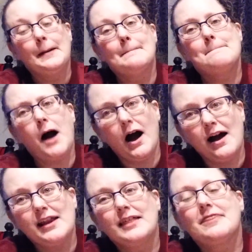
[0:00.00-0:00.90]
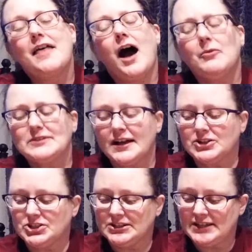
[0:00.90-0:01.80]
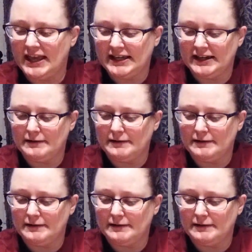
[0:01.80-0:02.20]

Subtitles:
but that was actually taken